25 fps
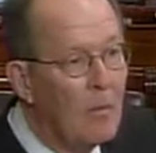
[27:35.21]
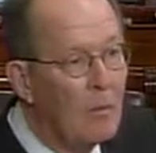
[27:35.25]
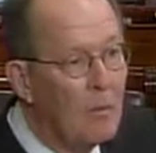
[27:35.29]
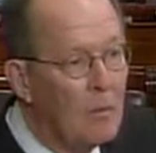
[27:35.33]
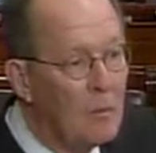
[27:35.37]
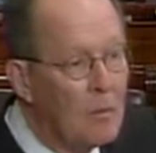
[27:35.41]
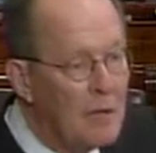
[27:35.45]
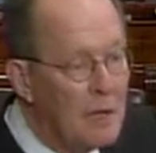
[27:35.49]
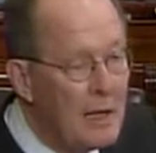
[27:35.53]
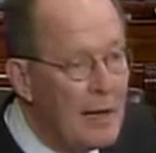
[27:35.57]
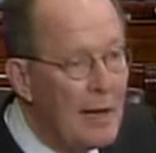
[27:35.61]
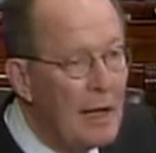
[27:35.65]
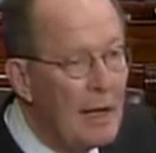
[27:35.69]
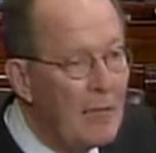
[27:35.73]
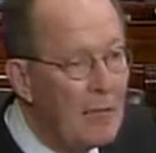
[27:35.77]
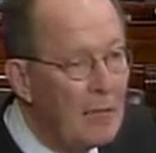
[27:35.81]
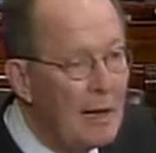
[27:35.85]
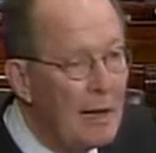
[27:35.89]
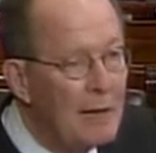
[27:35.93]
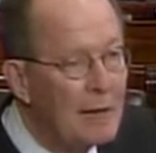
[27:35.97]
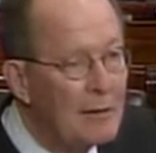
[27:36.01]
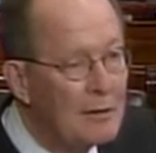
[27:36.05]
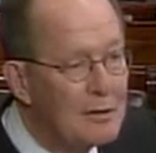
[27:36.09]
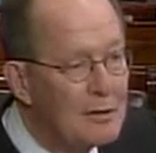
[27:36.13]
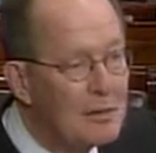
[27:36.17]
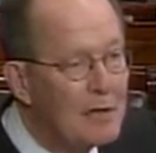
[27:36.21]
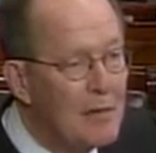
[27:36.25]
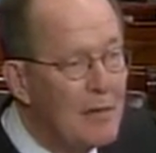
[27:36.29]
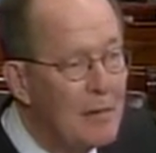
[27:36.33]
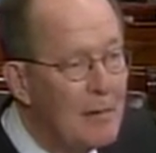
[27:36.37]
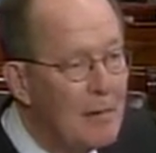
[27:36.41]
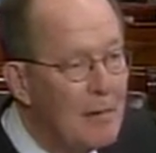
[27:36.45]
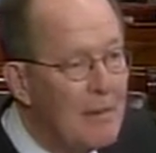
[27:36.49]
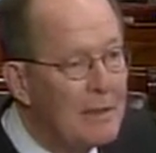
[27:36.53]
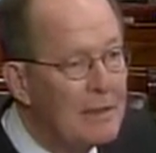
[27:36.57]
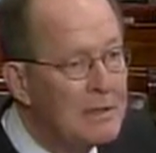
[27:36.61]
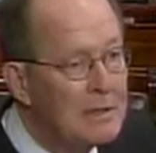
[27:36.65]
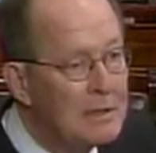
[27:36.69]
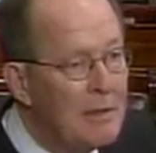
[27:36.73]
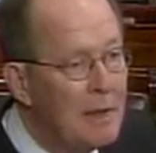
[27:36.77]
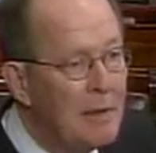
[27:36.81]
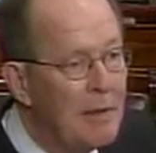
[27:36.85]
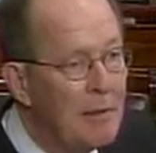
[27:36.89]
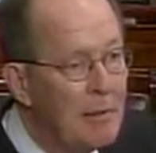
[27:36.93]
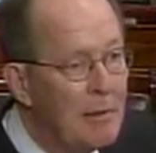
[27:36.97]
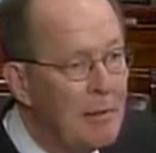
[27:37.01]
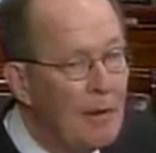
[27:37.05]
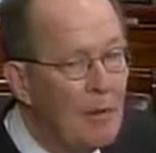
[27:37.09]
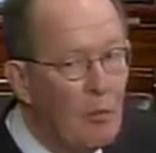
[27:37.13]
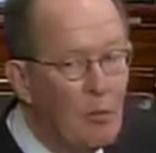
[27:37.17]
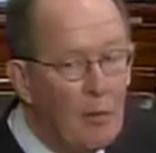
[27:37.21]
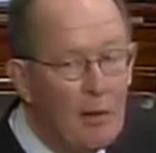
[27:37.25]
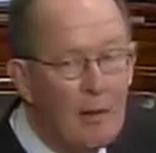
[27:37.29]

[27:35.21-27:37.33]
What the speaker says: We have our step-by-step plan.